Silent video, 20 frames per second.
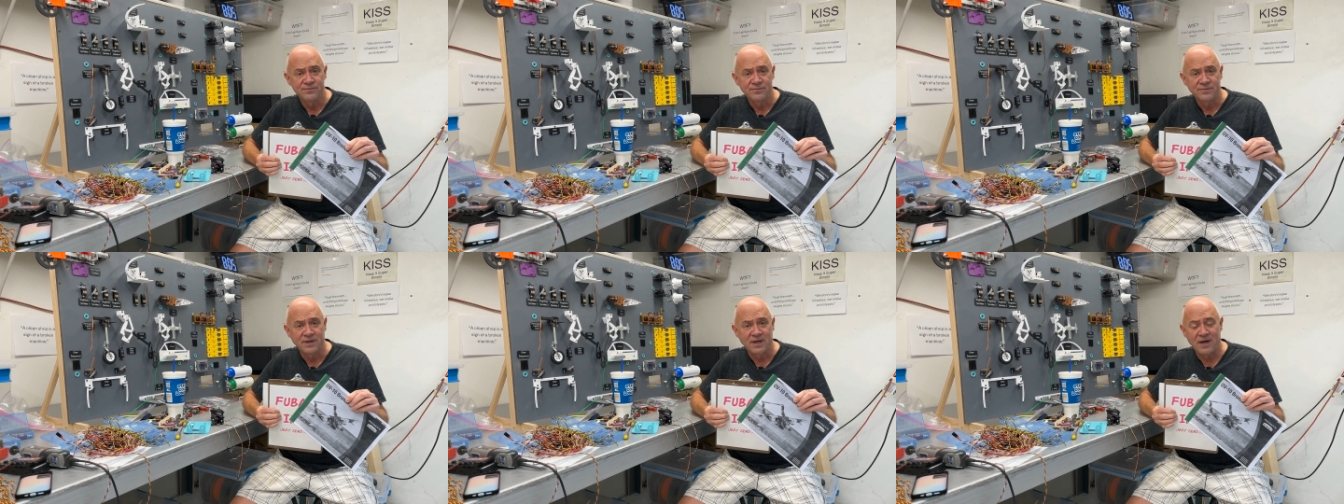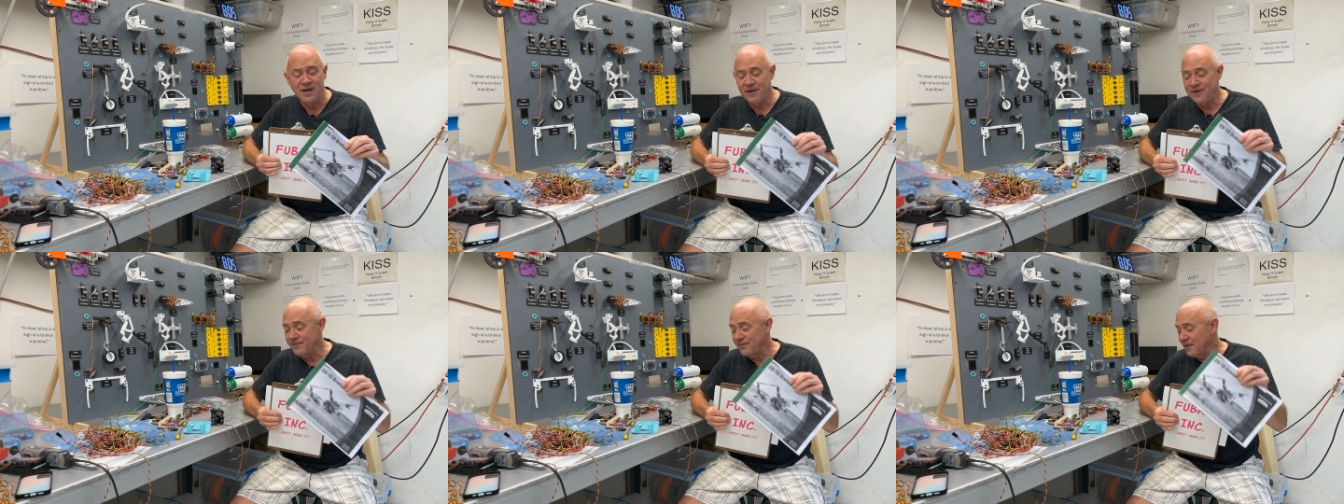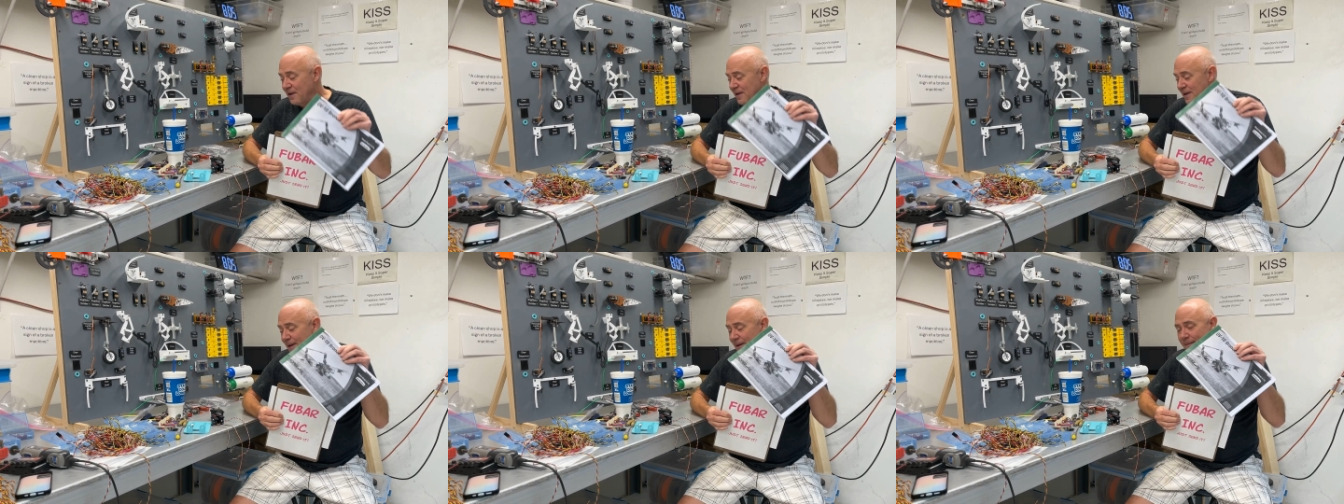okay?
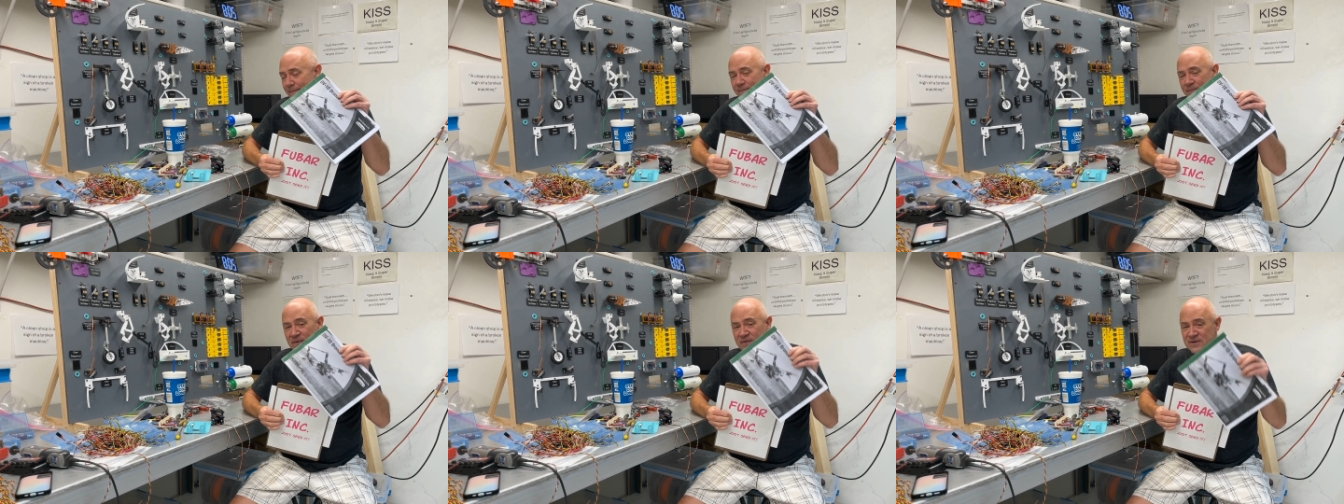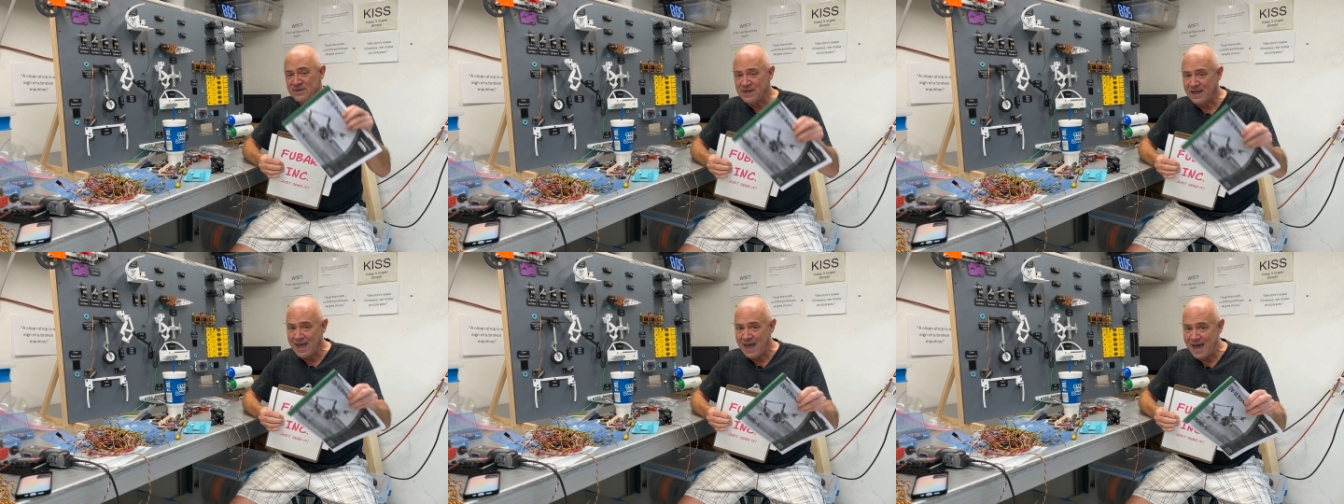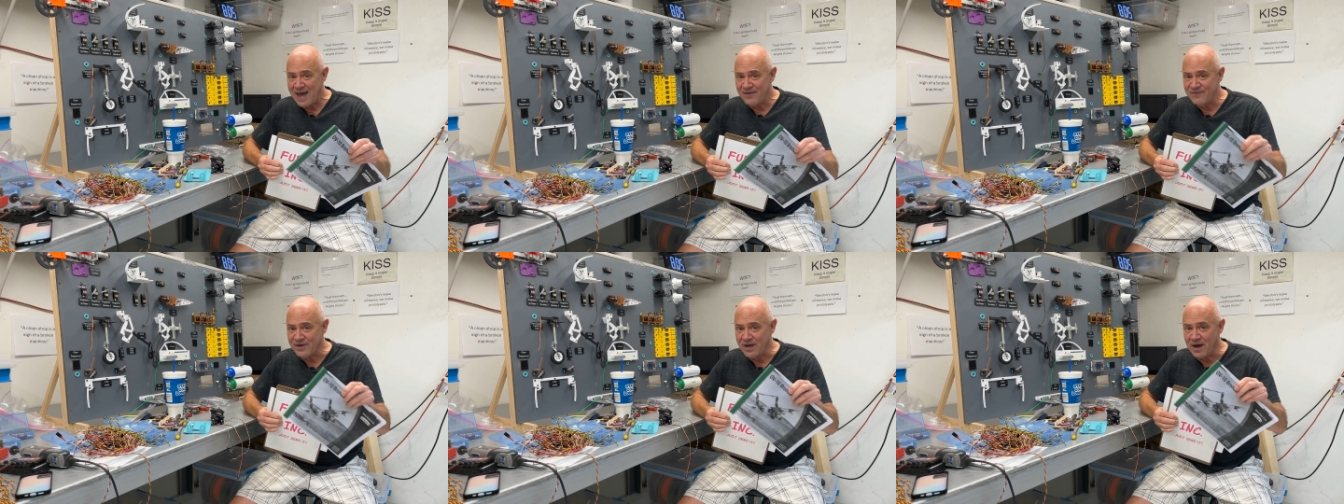But there's a
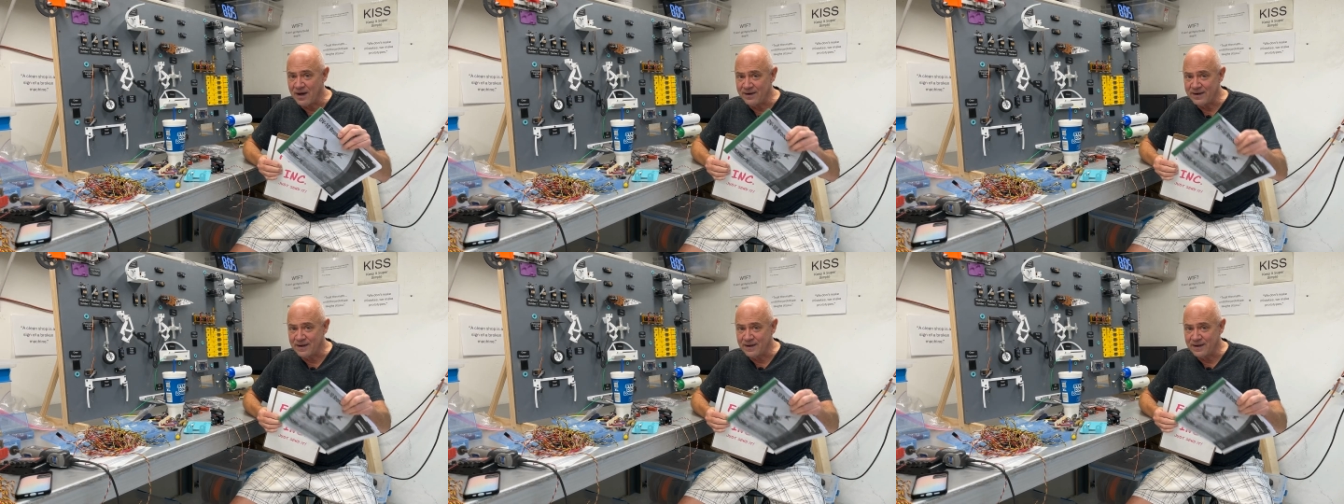caveat,